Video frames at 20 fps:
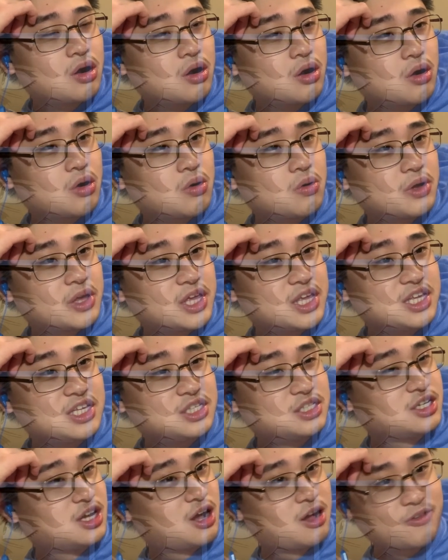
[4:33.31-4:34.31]
Oh, he's
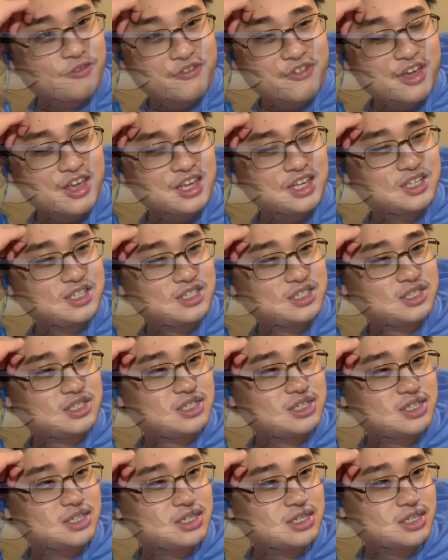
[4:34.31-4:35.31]
not phased!
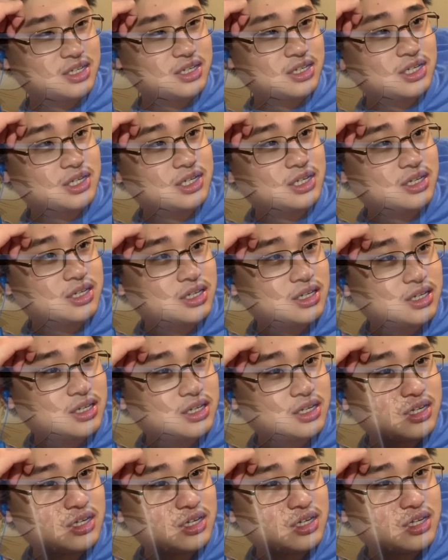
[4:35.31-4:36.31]

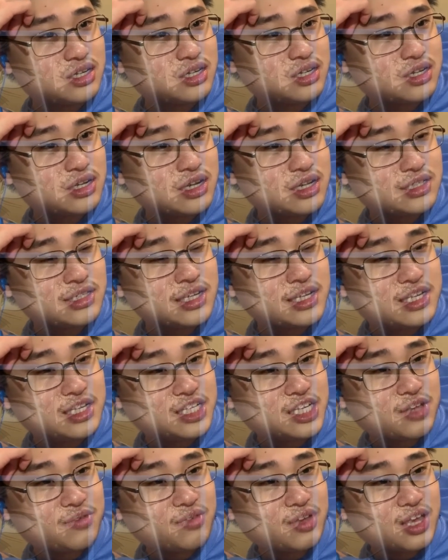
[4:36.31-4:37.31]
It's like he
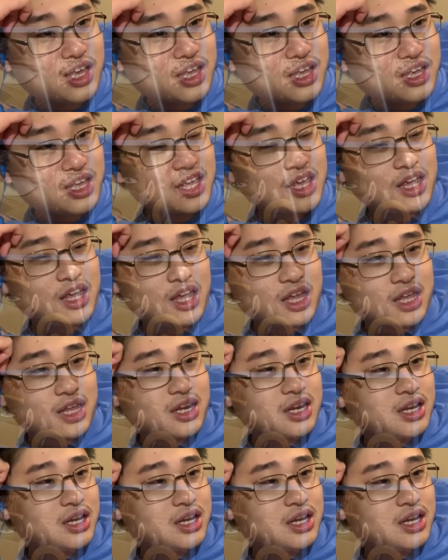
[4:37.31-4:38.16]
didn't even get hit!